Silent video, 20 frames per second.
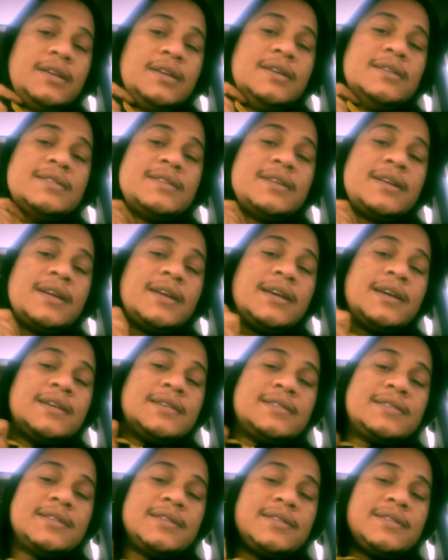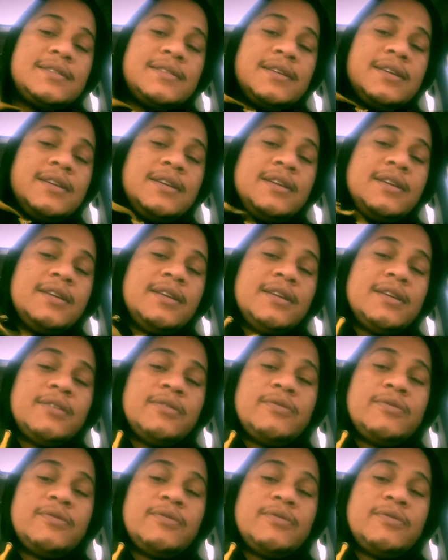E to the S to the T.